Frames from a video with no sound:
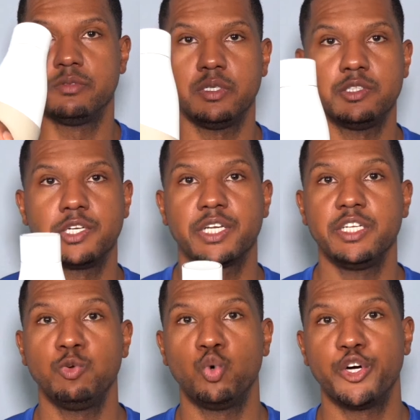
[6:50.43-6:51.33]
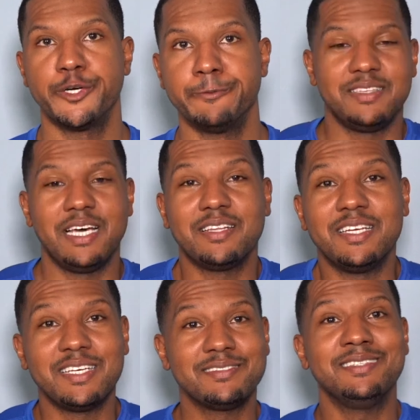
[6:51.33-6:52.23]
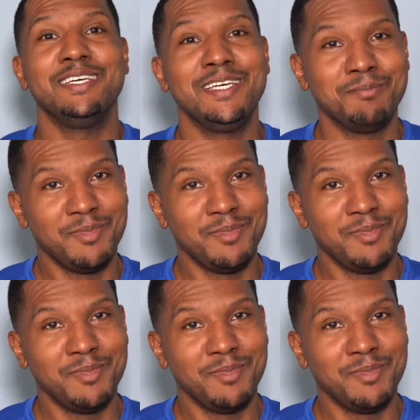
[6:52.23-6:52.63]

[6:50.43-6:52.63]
and drink clean water. Now the next thing,